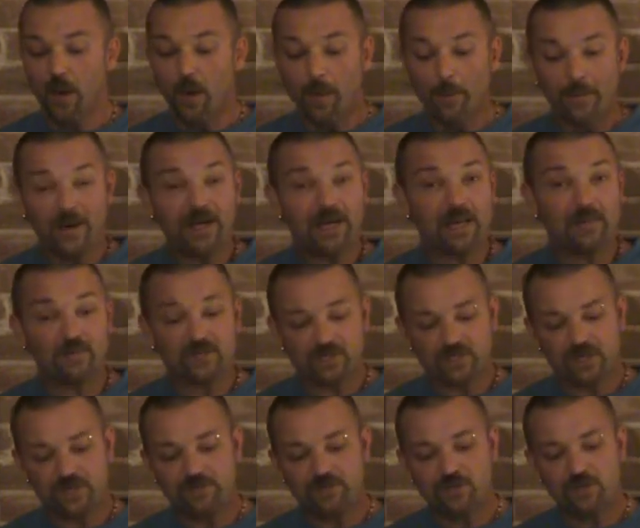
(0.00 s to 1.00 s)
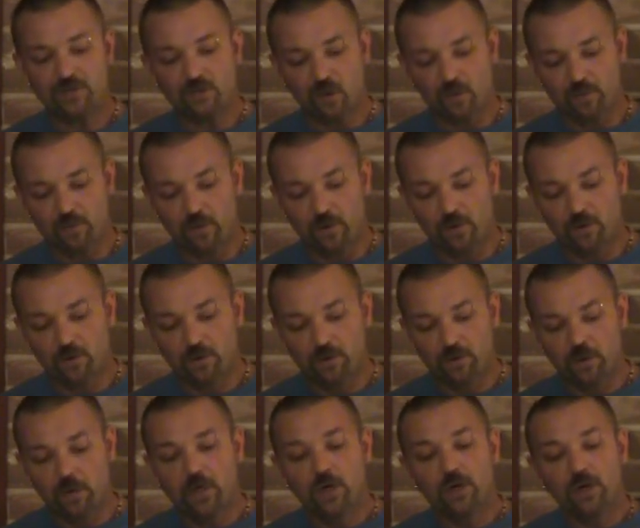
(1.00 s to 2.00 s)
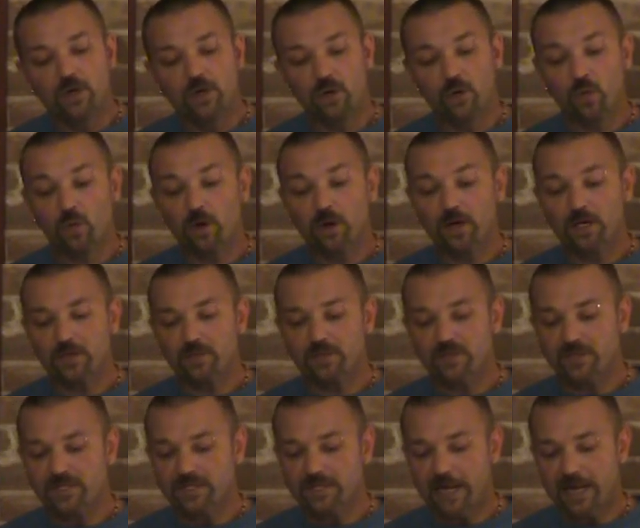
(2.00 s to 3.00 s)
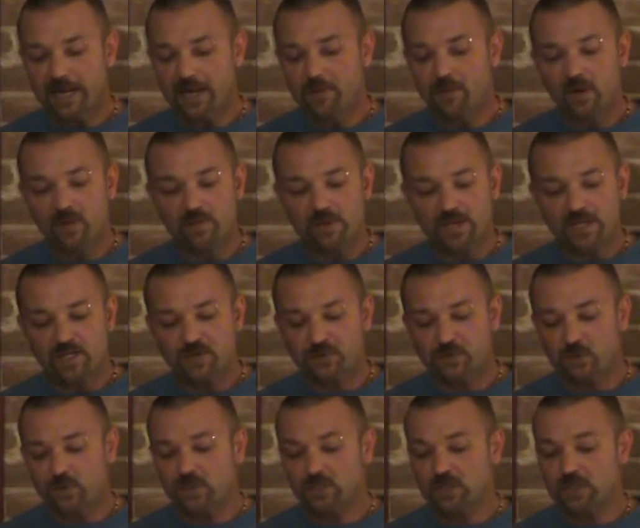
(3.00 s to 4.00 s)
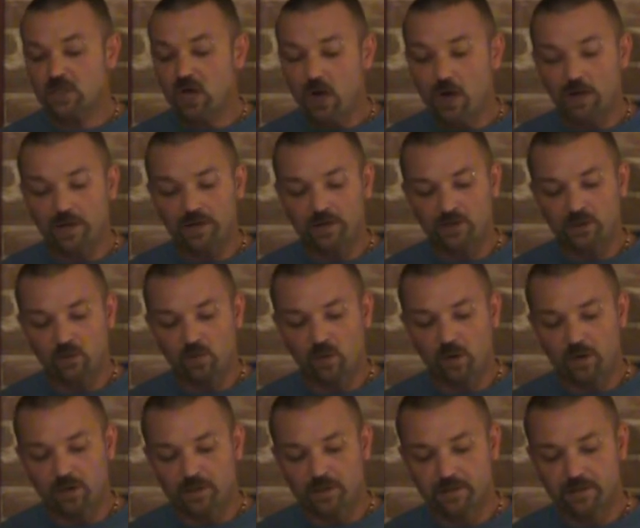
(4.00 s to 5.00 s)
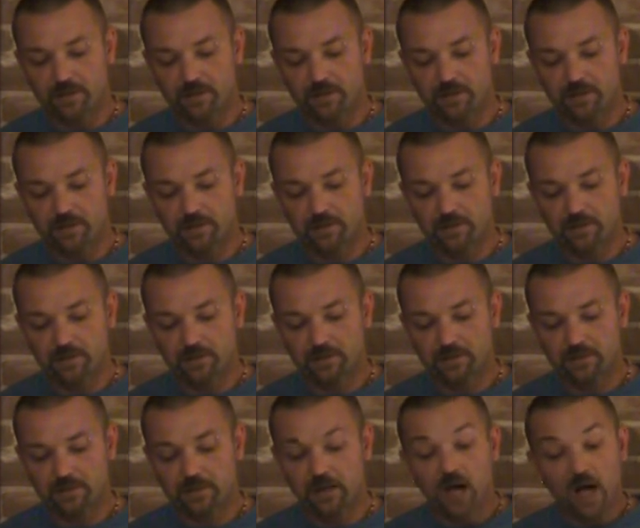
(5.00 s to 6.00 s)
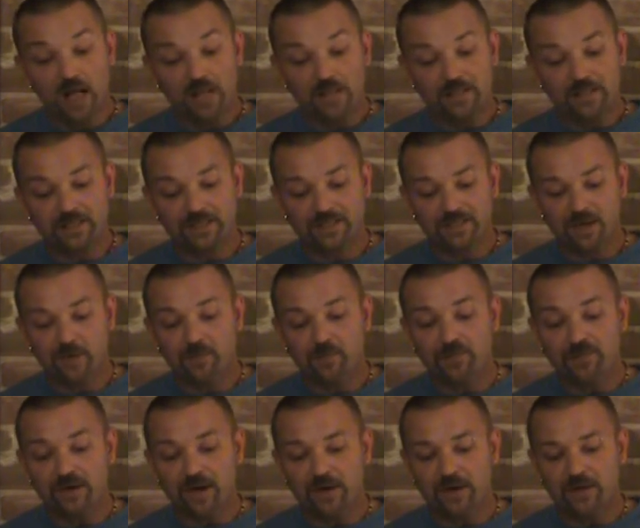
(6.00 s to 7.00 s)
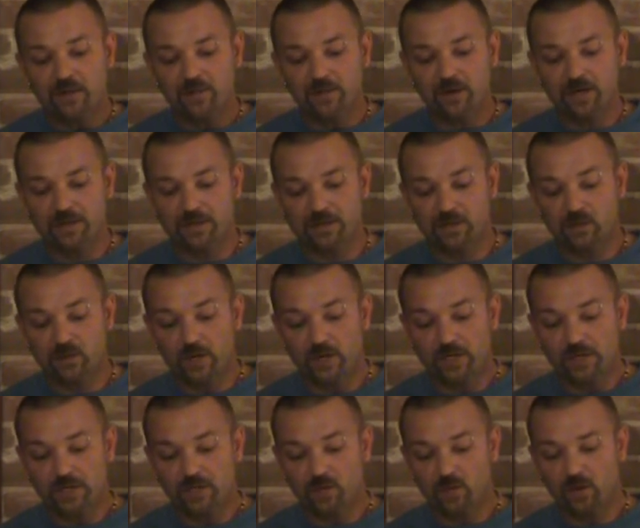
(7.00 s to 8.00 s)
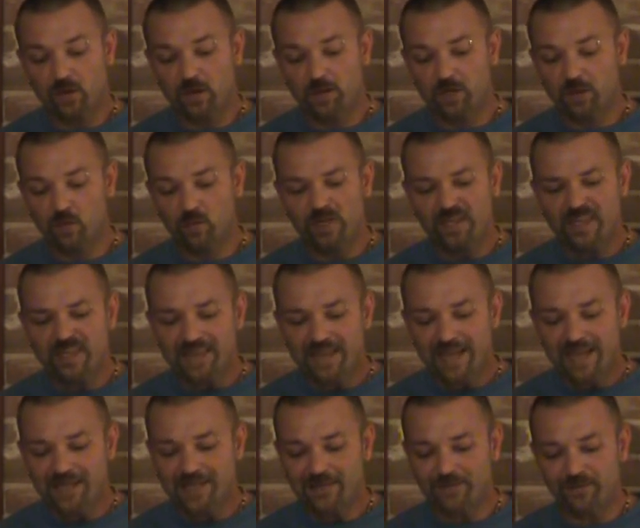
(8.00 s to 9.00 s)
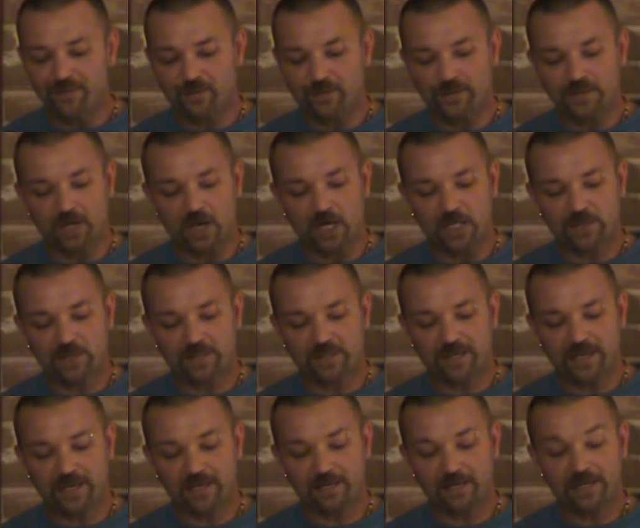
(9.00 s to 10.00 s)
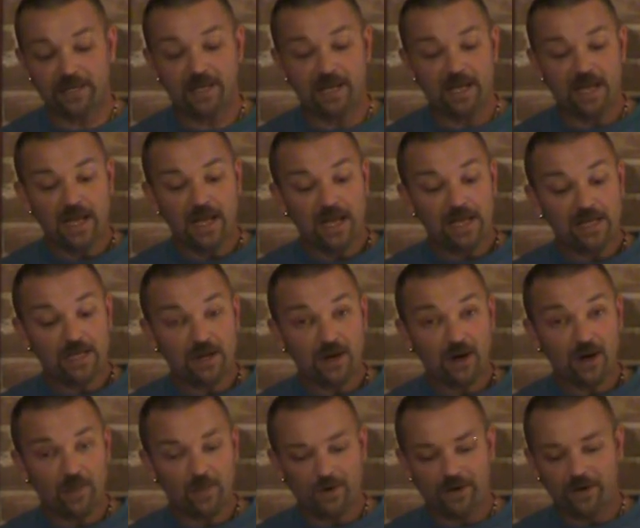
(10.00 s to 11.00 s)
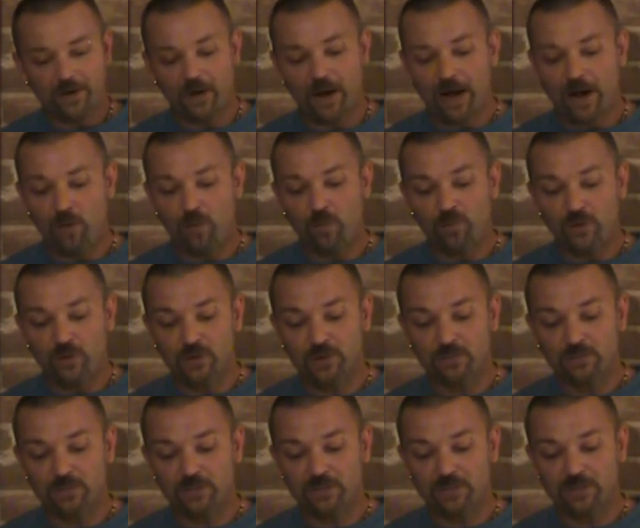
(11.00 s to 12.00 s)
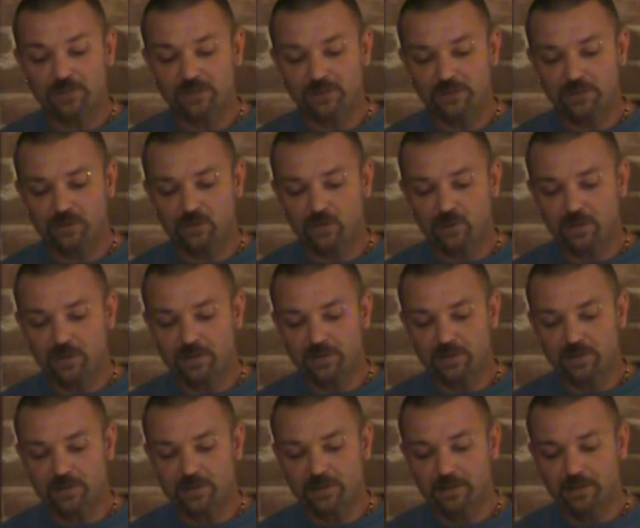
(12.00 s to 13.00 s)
My name is Chief Chimombo. You're welcome to stay on my beach for as long as you want. A little dumbfounded by the gracious welcome, we thanked him for his hospitality and commented on how beautiful his village was.